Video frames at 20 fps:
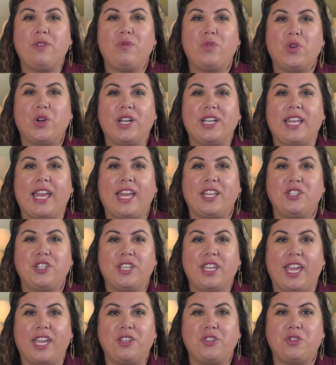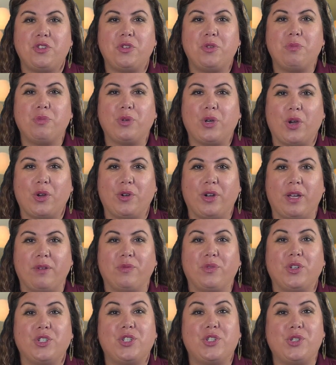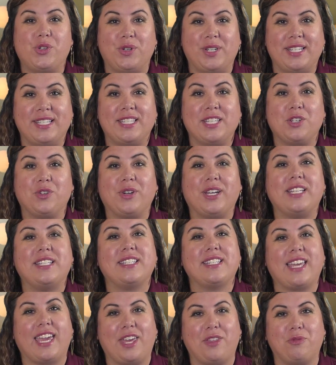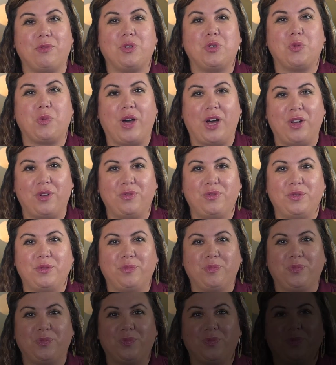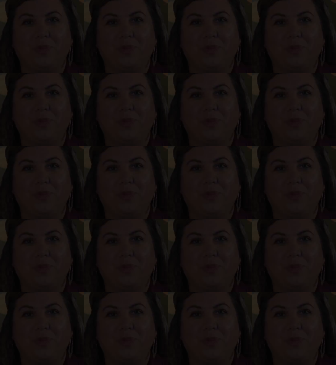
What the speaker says: for an educational program for students in grades K through 12.